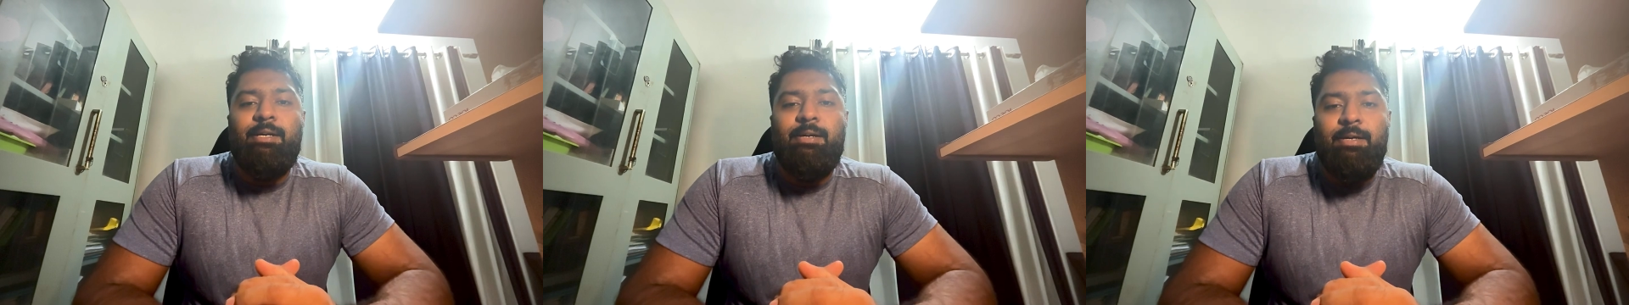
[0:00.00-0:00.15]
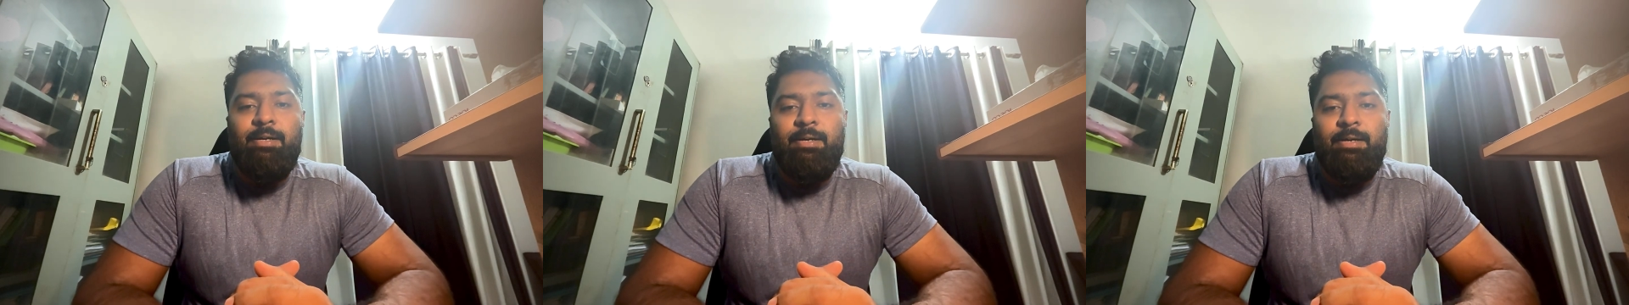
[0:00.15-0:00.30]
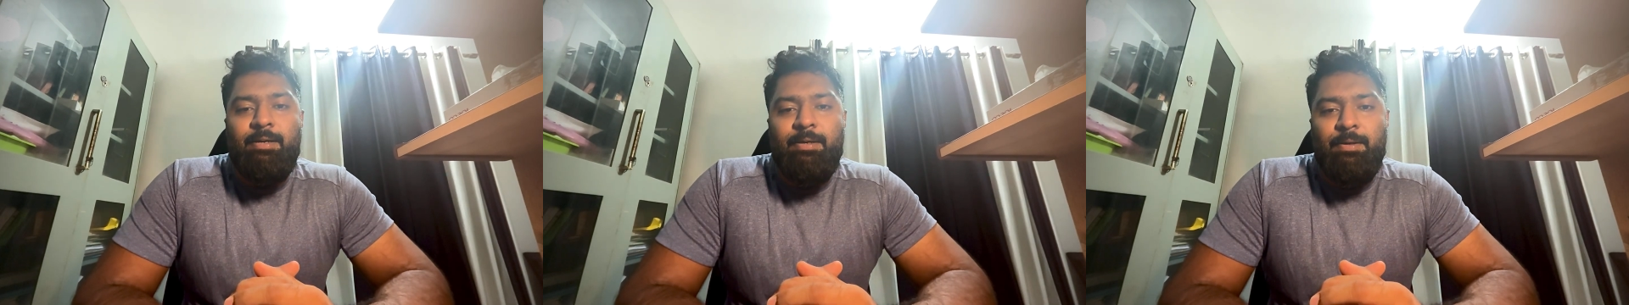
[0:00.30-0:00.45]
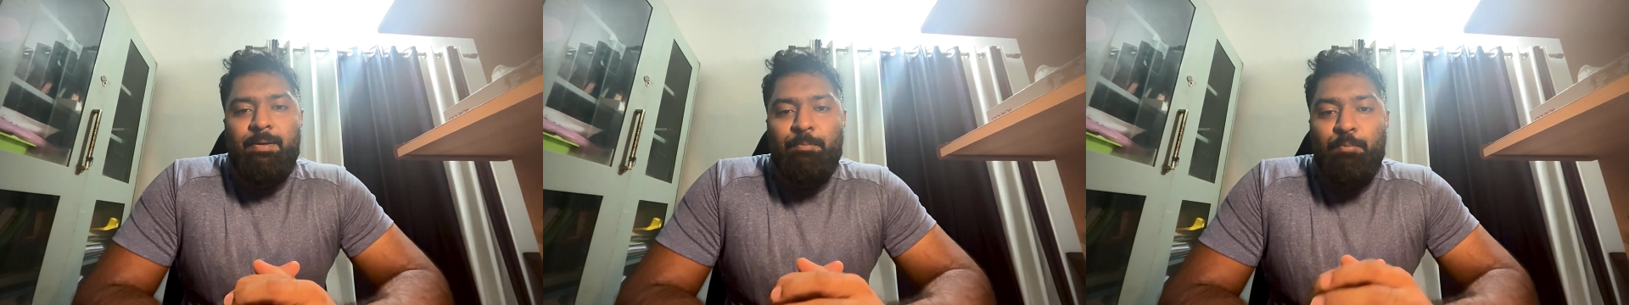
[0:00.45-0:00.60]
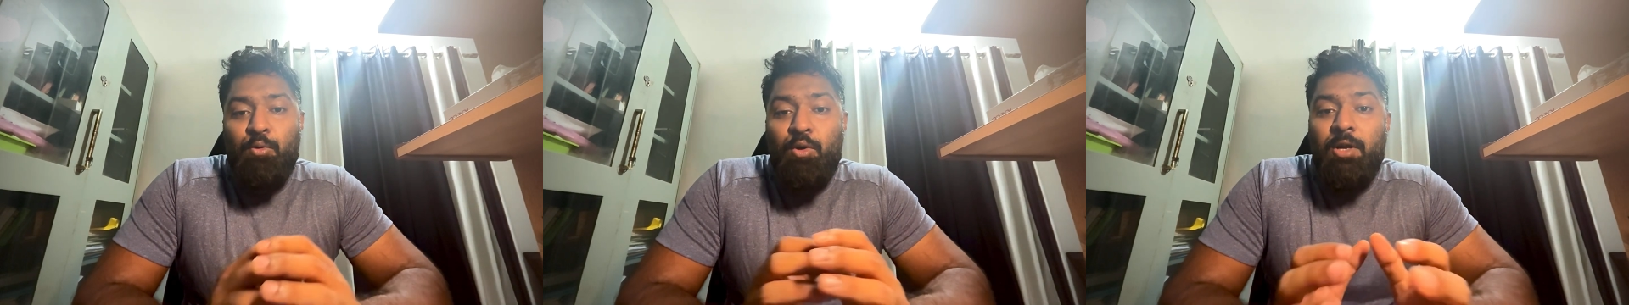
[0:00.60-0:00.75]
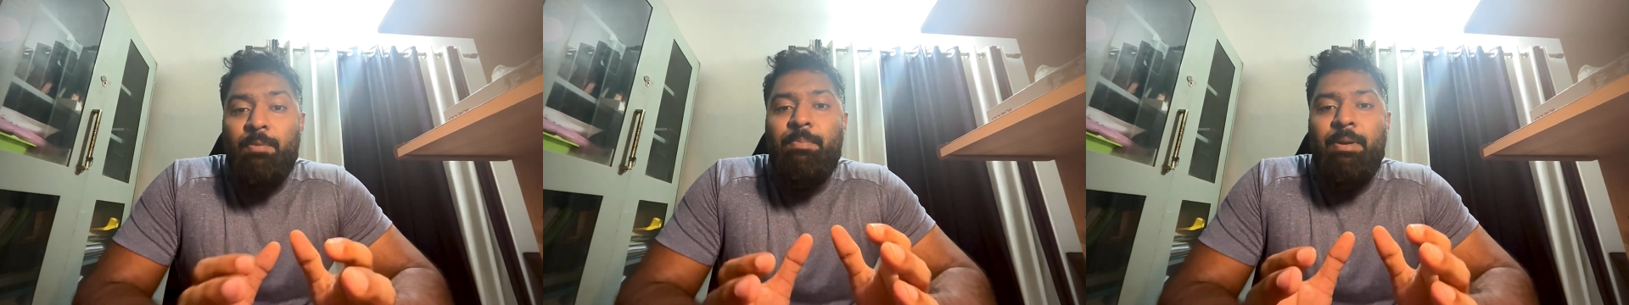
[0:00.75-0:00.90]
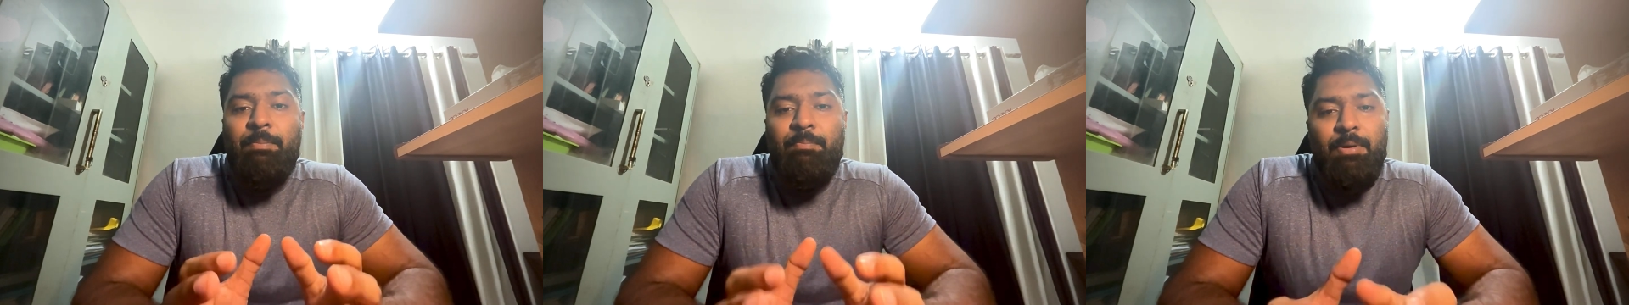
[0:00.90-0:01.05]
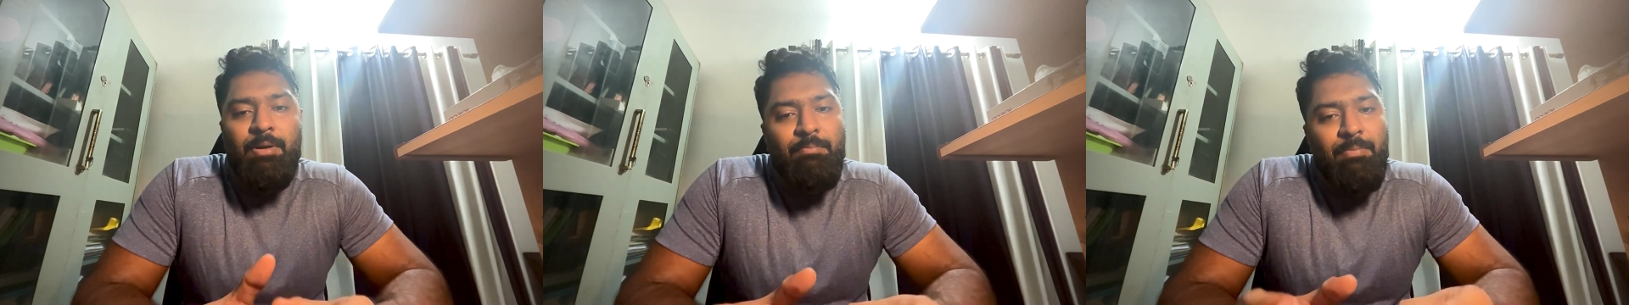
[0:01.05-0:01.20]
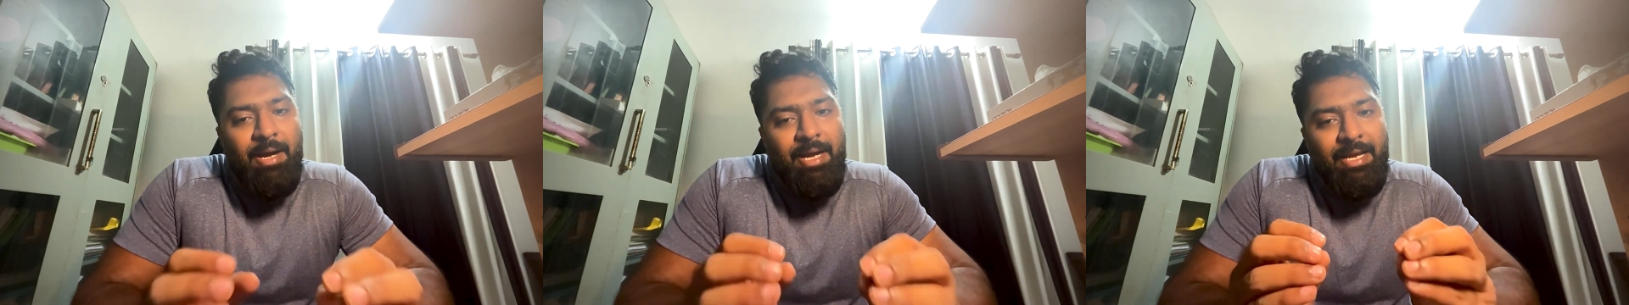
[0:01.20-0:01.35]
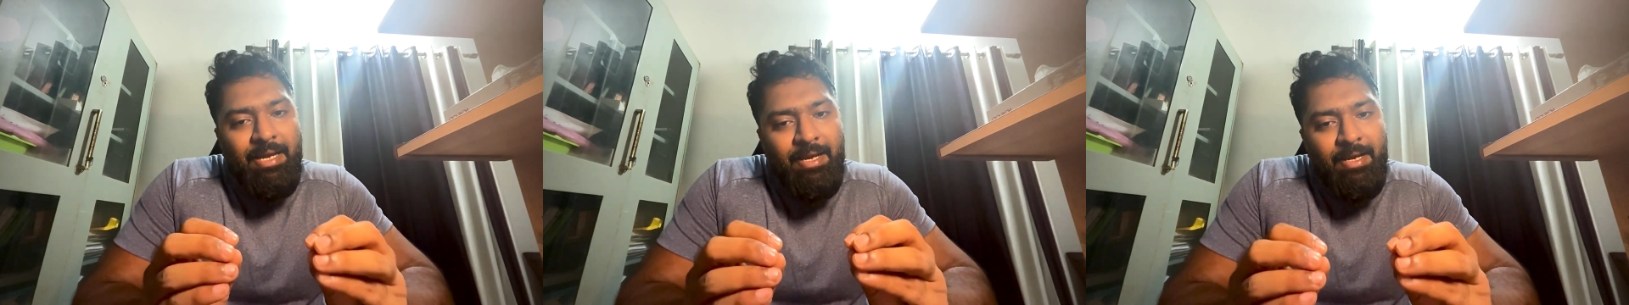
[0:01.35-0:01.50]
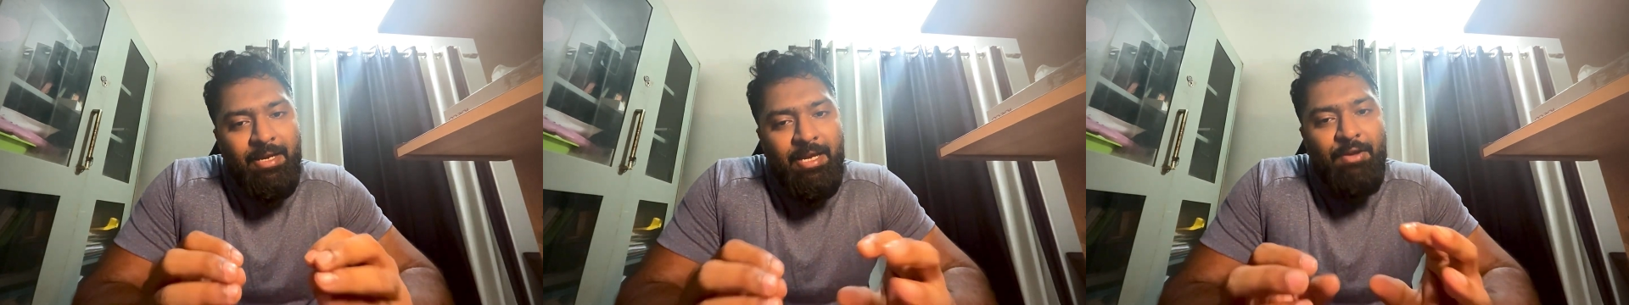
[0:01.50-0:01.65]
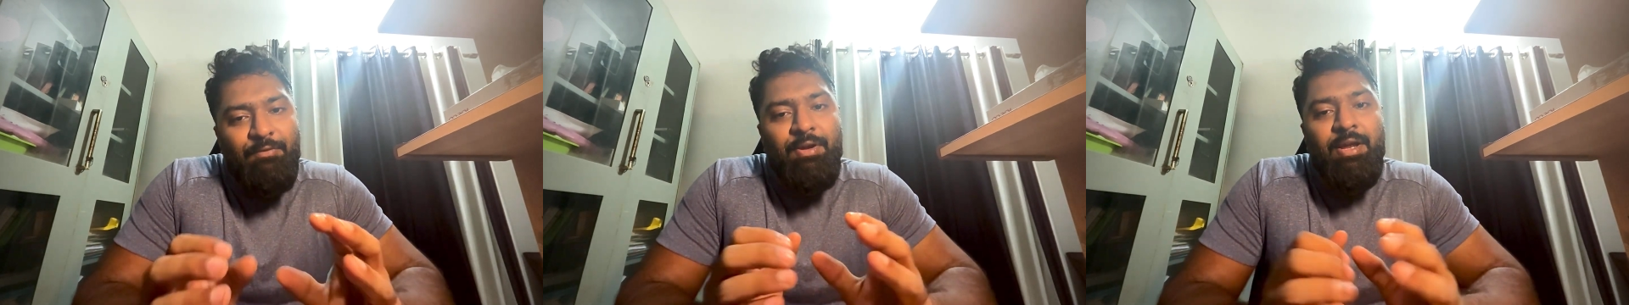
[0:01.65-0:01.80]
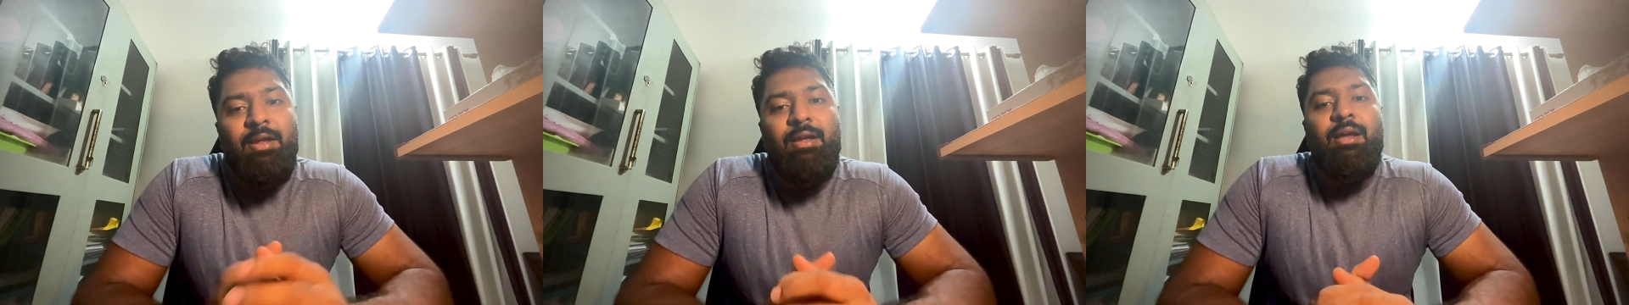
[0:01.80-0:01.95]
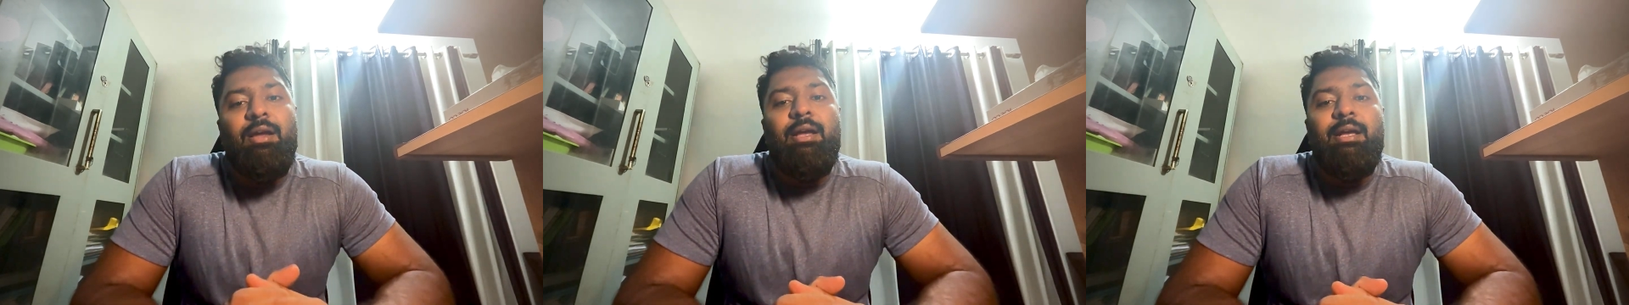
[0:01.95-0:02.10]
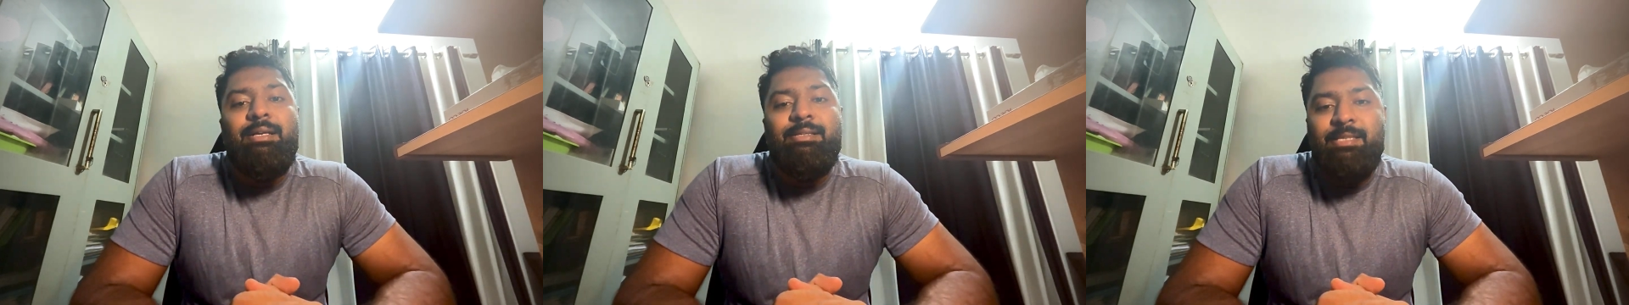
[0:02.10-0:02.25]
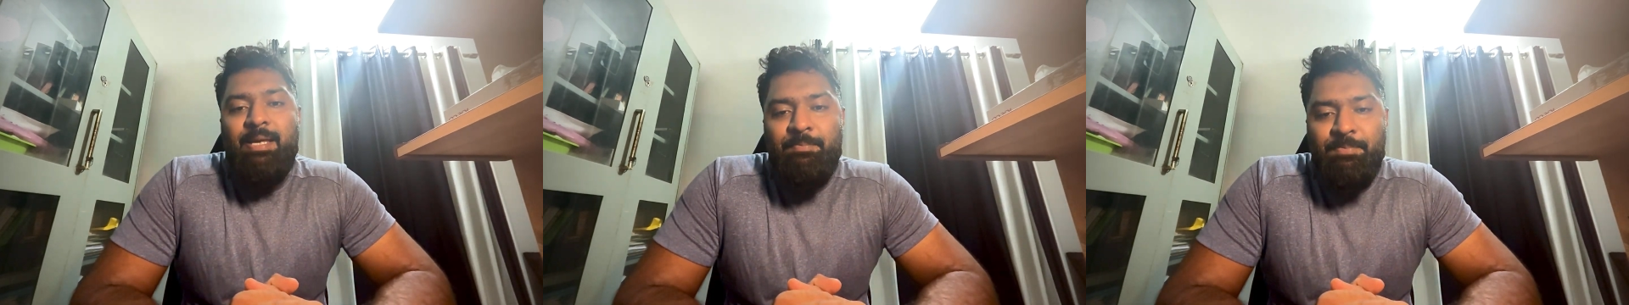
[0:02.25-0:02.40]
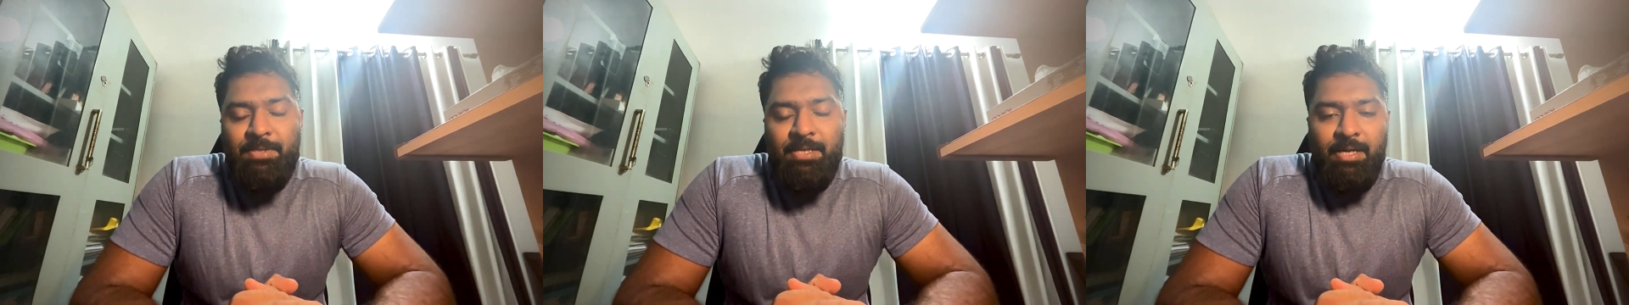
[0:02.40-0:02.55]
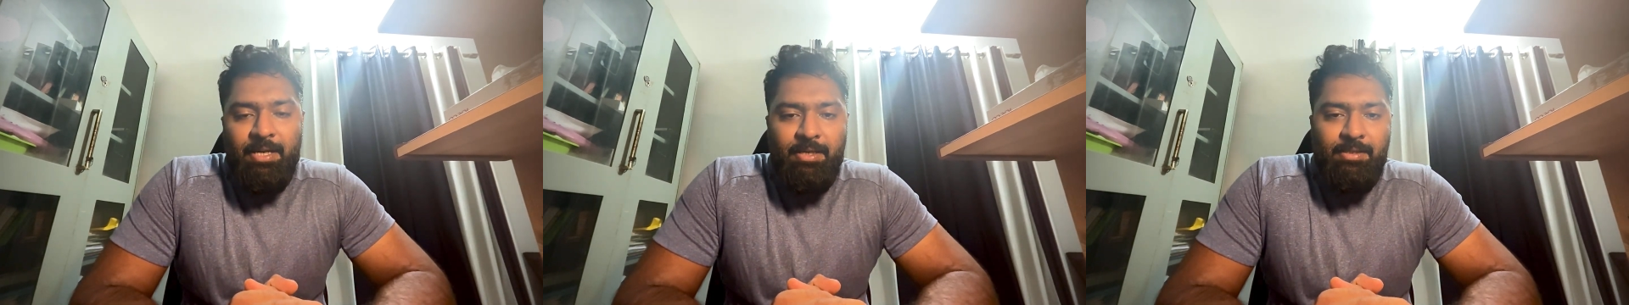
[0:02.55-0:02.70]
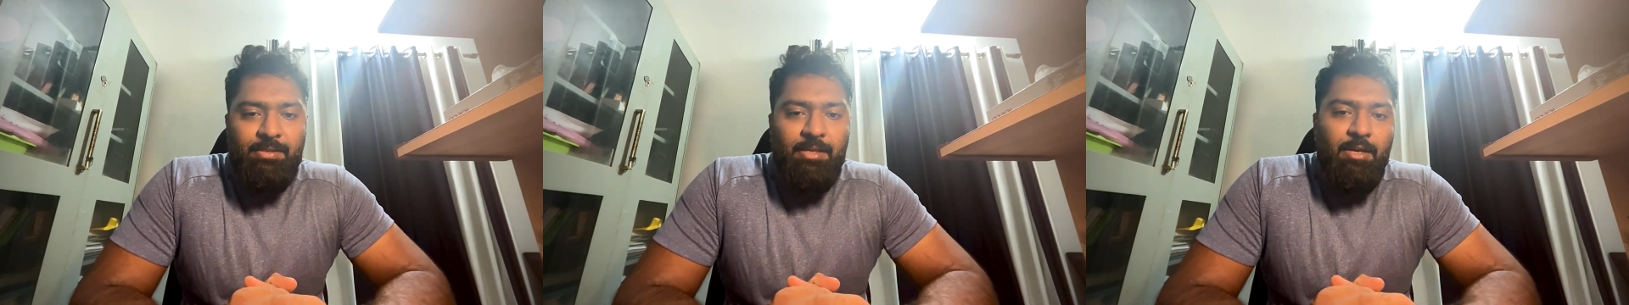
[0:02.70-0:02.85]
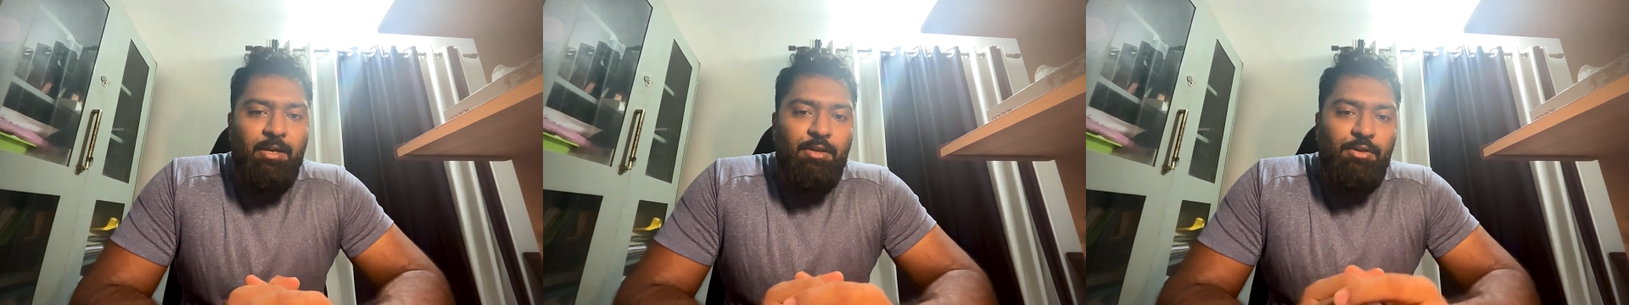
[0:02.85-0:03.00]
poor people by giving subsidies.